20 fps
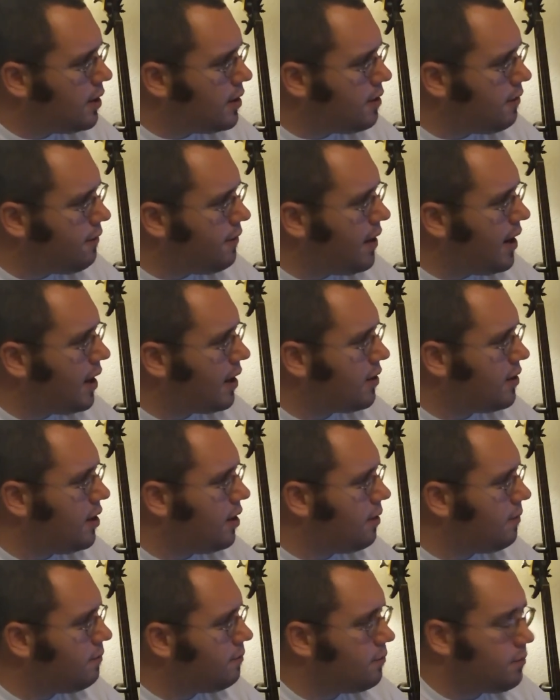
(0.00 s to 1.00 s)
the fact
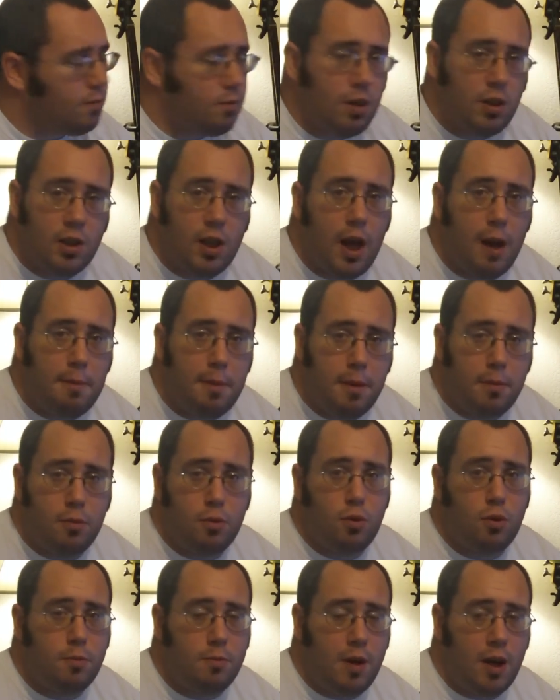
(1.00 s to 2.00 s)
that a lot of
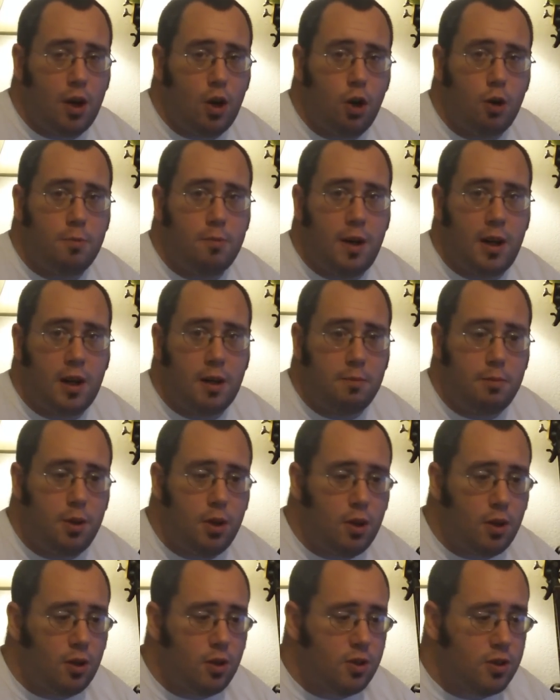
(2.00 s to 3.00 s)
people who make homemade
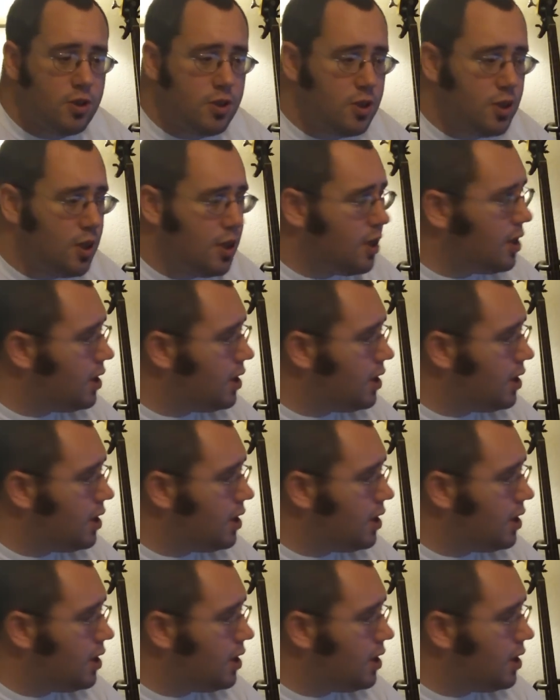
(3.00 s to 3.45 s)
computers